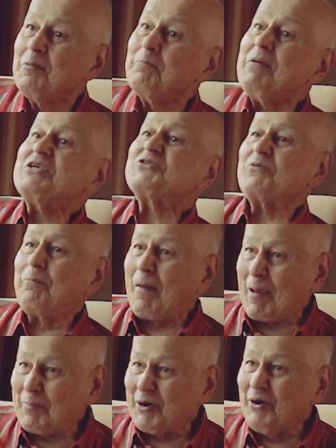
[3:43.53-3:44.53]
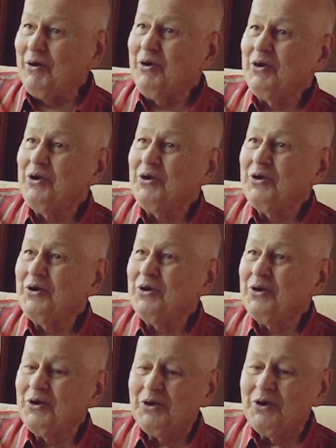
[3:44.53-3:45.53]
piece of paper,
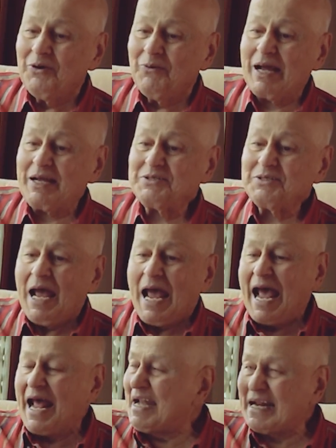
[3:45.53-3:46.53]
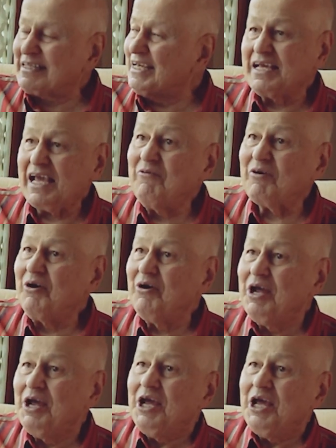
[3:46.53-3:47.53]
right, and nothing
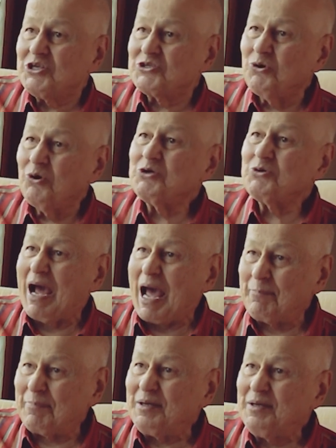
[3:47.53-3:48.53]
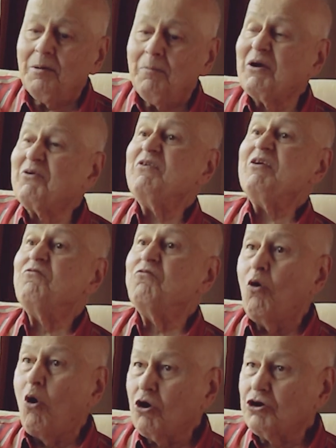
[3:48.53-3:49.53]
ever is going to happen. But we
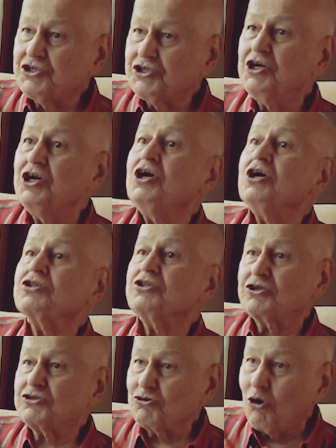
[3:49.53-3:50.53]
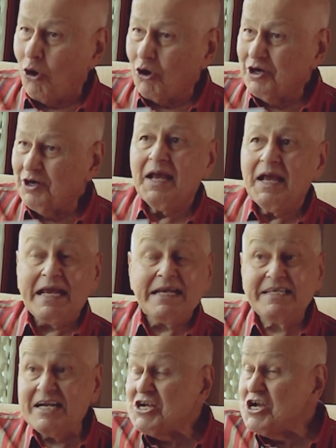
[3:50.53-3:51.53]
walked the talk.
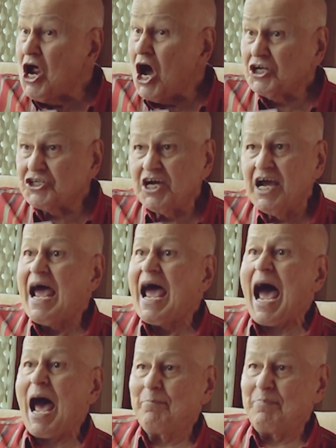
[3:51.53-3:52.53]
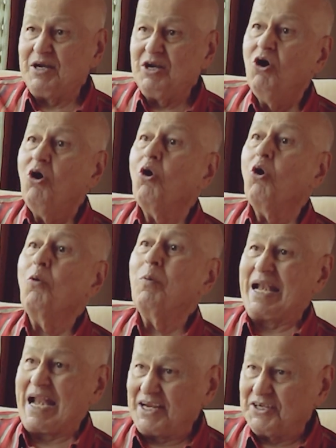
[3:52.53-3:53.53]
It did not happen
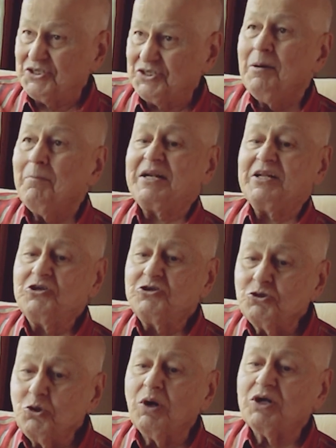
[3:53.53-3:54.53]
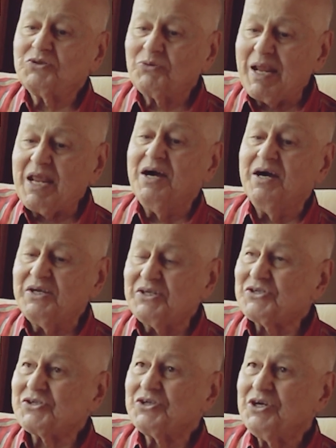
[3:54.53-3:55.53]
overnight, but in 2 or 3
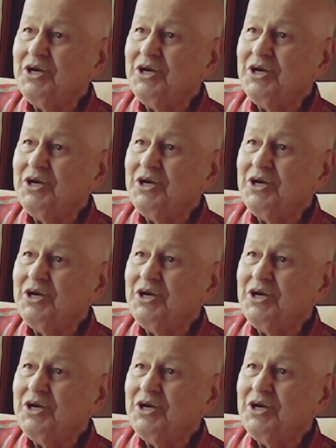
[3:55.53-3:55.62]
years,